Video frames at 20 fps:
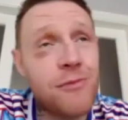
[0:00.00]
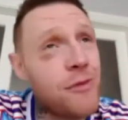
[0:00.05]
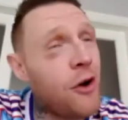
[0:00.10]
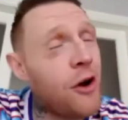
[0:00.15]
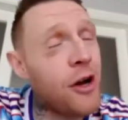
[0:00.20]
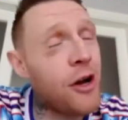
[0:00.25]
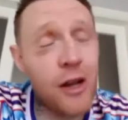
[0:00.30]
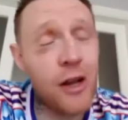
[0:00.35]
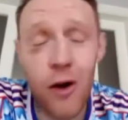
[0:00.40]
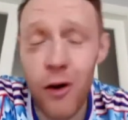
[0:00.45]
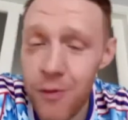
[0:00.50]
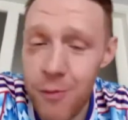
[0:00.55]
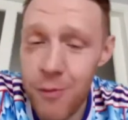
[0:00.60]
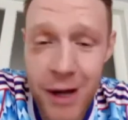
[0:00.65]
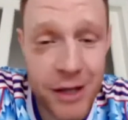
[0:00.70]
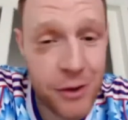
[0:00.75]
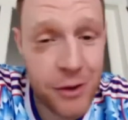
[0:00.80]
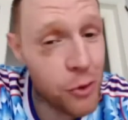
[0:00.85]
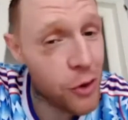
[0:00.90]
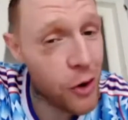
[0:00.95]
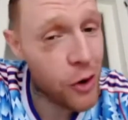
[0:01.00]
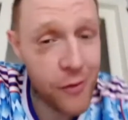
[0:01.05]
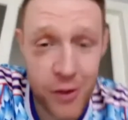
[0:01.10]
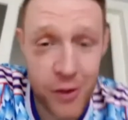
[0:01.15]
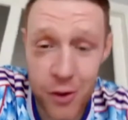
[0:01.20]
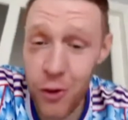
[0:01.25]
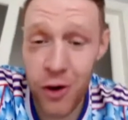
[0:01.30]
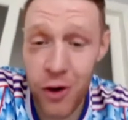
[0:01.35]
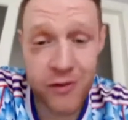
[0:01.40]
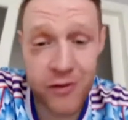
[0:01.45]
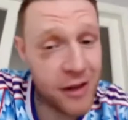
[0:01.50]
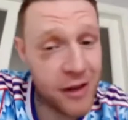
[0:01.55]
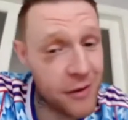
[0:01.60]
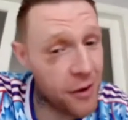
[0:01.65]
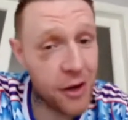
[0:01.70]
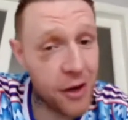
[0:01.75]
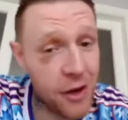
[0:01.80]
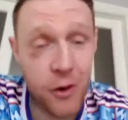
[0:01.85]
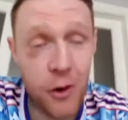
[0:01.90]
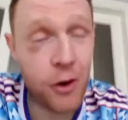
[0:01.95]
I love it, man. You love it. You know yourself. I
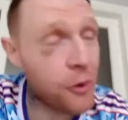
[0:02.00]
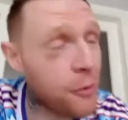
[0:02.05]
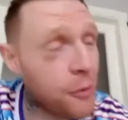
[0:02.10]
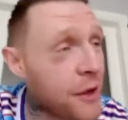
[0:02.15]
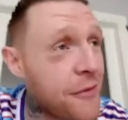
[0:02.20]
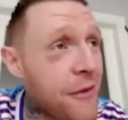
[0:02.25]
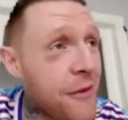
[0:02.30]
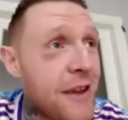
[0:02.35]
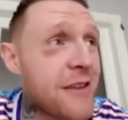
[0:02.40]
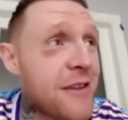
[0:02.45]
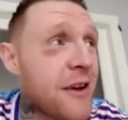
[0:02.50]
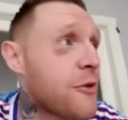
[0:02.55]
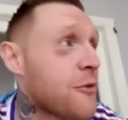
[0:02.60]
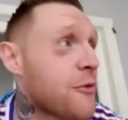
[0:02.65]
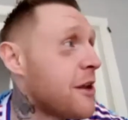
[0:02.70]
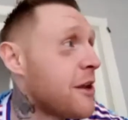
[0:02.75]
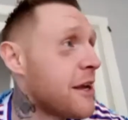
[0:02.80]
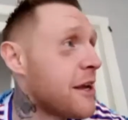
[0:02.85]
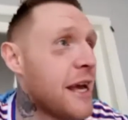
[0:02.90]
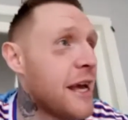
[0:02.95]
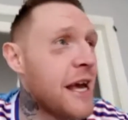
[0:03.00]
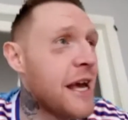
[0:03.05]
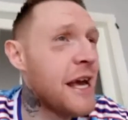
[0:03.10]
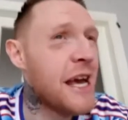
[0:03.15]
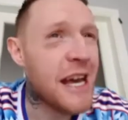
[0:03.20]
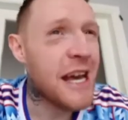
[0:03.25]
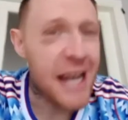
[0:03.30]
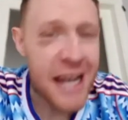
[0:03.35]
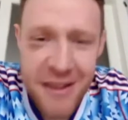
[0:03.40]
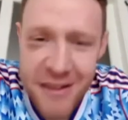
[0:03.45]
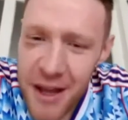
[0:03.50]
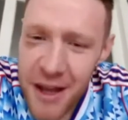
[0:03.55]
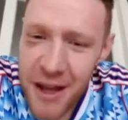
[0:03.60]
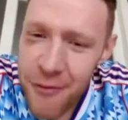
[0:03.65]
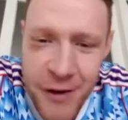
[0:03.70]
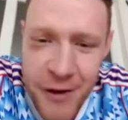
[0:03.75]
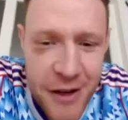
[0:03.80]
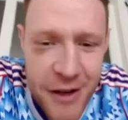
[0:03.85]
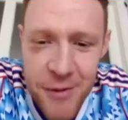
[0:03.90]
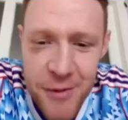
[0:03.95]
know you're a big fan of that. Like, it's
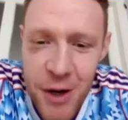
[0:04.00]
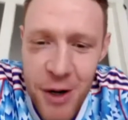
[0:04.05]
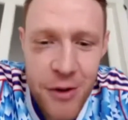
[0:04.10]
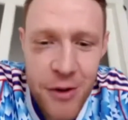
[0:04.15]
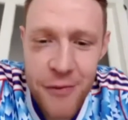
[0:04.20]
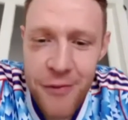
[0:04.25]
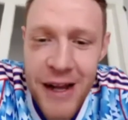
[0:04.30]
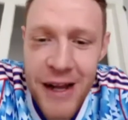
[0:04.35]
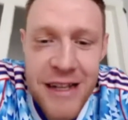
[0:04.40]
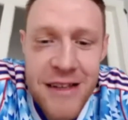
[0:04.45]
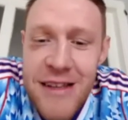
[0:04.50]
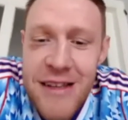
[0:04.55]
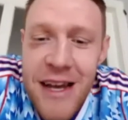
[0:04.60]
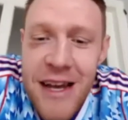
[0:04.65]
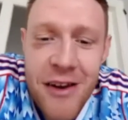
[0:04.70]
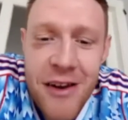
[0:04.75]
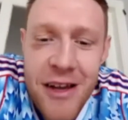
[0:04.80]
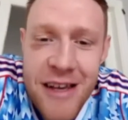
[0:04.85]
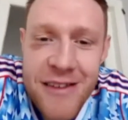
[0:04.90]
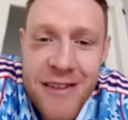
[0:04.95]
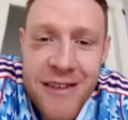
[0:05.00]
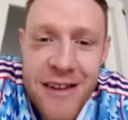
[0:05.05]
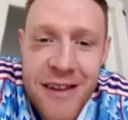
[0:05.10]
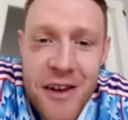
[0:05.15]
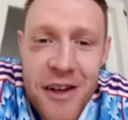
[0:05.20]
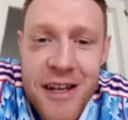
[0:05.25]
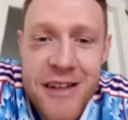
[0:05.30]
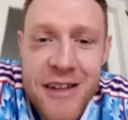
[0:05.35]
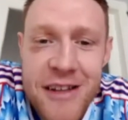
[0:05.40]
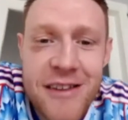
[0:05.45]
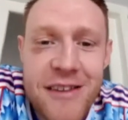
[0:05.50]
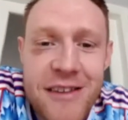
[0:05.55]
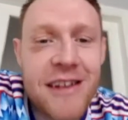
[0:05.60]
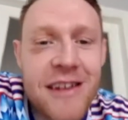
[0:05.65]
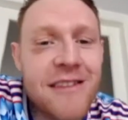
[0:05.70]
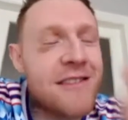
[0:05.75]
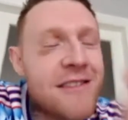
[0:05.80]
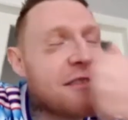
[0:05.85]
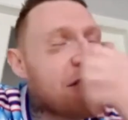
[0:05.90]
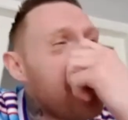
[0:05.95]
different even without the fans there, like, isn't it? Like,
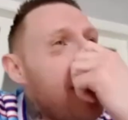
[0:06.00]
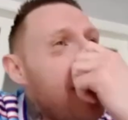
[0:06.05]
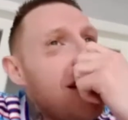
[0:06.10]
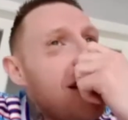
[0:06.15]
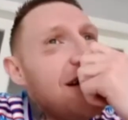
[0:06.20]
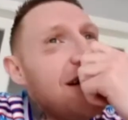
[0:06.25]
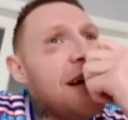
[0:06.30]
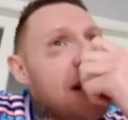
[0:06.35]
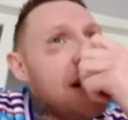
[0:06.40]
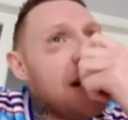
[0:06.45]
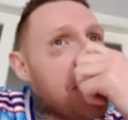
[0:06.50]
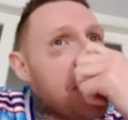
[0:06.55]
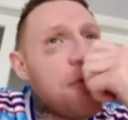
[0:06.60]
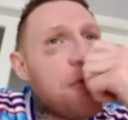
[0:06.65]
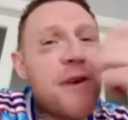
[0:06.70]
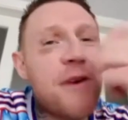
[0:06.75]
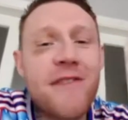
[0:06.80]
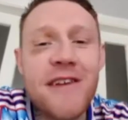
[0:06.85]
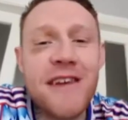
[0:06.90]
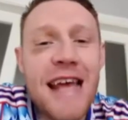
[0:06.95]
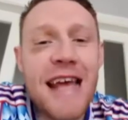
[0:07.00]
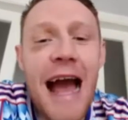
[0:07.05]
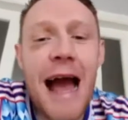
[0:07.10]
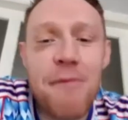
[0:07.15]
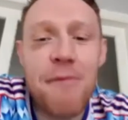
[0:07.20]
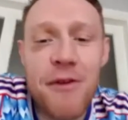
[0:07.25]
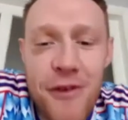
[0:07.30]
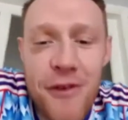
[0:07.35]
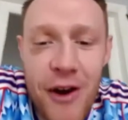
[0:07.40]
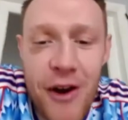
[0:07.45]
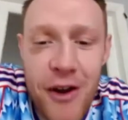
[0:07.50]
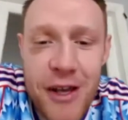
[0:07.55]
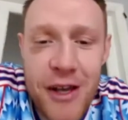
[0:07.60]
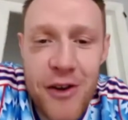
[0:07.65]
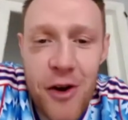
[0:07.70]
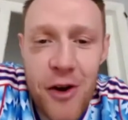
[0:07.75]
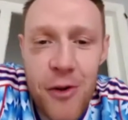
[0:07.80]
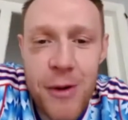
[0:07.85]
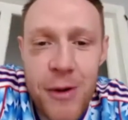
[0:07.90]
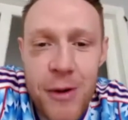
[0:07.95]
it's you know, you're missing the atmosphere, like, you
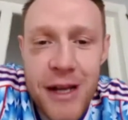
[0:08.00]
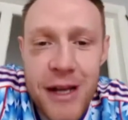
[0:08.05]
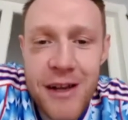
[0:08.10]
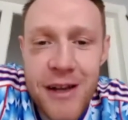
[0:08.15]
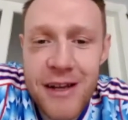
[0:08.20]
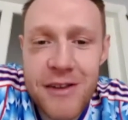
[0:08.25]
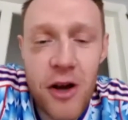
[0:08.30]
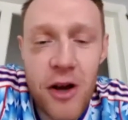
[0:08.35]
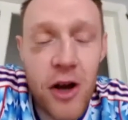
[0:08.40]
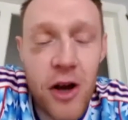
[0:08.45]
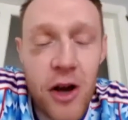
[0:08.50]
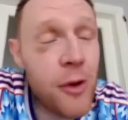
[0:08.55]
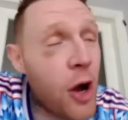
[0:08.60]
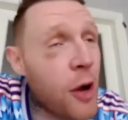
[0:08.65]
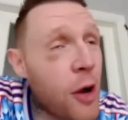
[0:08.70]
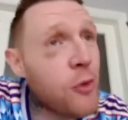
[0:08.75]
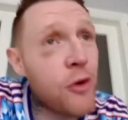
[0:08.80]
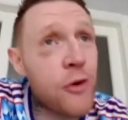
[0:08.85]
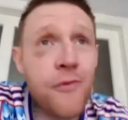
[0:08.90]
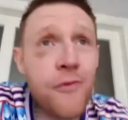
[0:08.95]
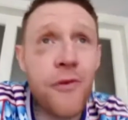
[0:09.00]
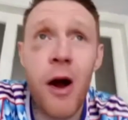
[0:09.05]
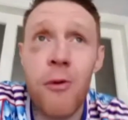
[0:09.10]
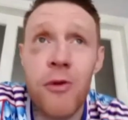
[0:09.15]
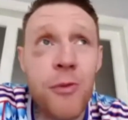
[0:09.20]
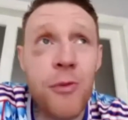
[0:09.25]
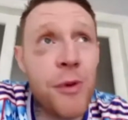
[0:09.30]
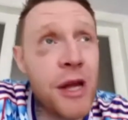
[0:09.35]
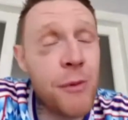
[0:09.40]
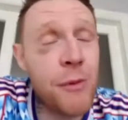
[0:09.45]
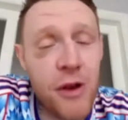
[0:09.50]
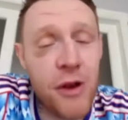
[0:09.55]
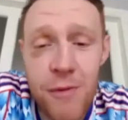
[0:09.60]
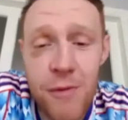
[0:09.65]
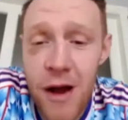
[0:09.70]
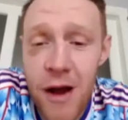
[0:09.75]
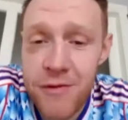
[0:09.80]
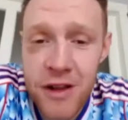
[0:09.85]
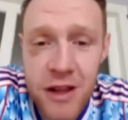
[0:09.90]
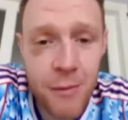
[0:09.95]
know what I mean? Like, so I'm looking forward to bringing my
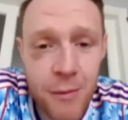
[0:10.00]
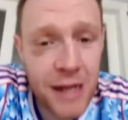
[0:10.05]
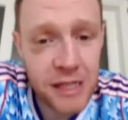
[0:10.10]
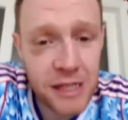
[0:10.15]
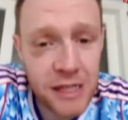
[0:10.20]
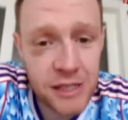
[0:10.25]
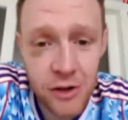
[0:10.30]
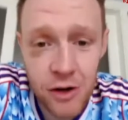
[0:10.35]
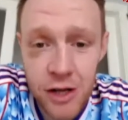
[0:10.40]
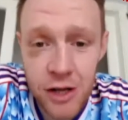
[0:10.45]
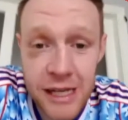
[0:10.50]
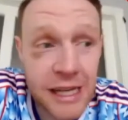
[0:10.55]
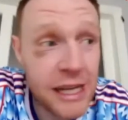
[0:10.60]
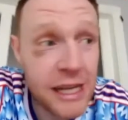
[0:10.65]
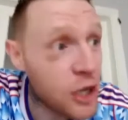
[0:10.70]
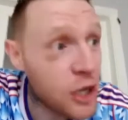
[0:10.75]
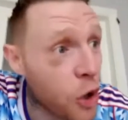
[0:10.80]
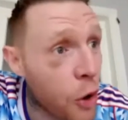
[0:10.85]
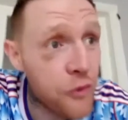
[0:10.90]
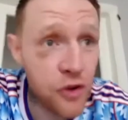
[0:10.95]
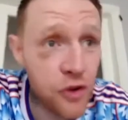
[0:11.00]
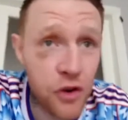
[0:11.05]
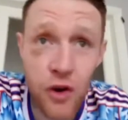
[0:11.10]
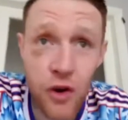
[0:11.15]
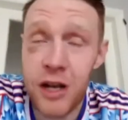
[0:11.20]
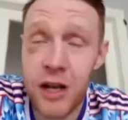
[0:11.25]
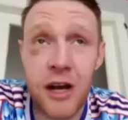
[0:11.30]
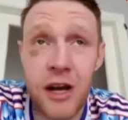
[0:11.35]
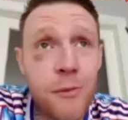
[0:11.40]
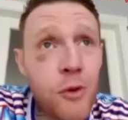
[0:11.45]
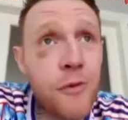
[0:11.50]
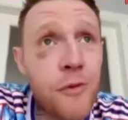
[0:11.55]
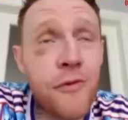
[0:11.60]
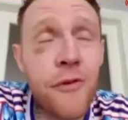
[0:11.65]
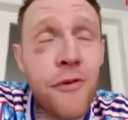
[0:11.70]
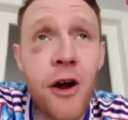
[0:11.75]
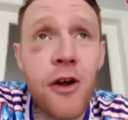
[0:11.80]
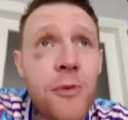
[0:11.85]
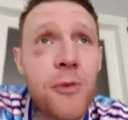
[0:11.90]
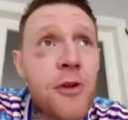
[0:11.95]
smile to Manchester. Like, he loves United. Like, I'm looking
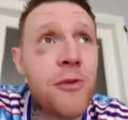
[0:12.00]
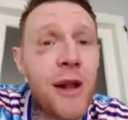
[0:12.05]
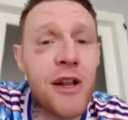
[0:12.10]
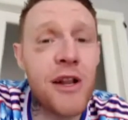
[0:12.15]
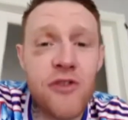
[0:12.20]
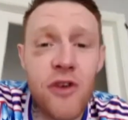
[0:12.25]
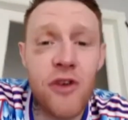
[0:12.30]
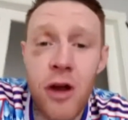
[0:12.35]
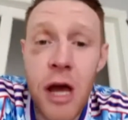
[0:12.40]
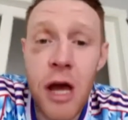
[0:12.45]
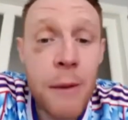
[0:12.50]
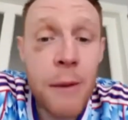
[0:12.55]
forward to bringing to Manchester.